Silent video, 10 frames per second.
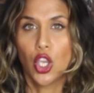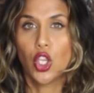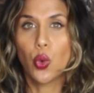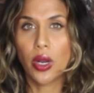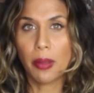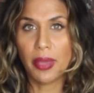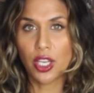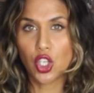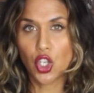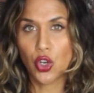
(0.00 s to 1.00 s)
you want to
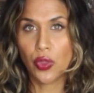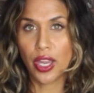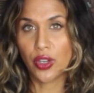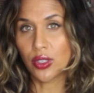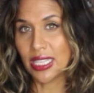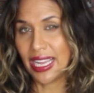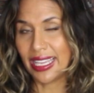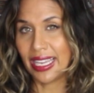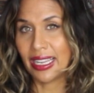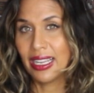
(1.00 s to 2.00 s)
make sure that you're
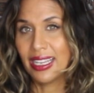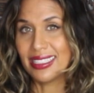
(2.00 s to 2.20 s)
taking